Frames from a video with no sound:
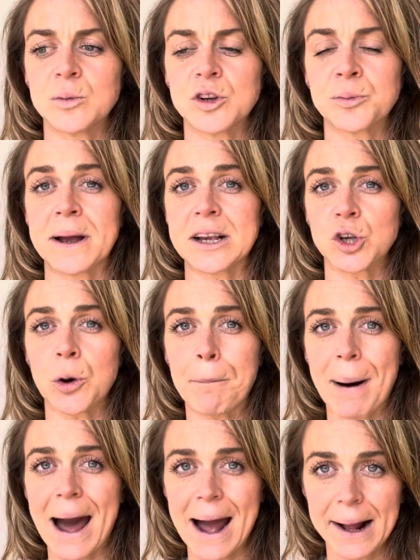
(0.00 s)
which makes your
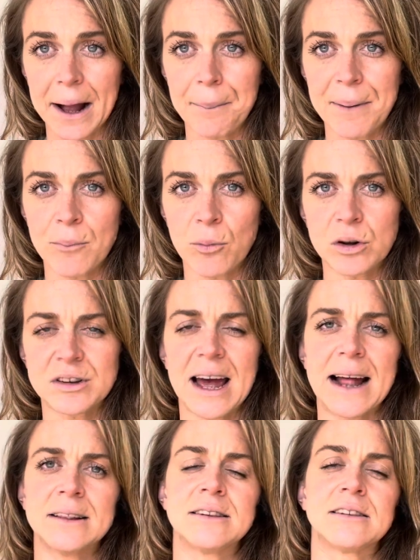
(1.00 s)
back a bit more
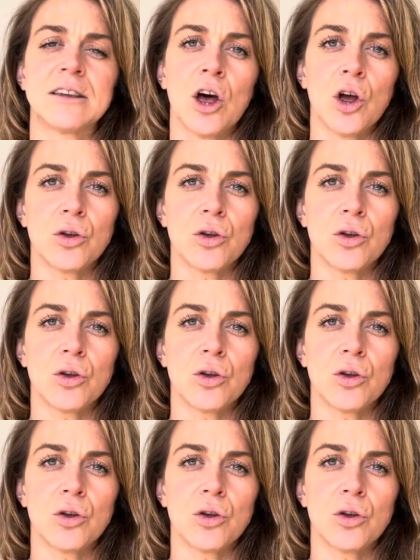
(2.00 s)
tense,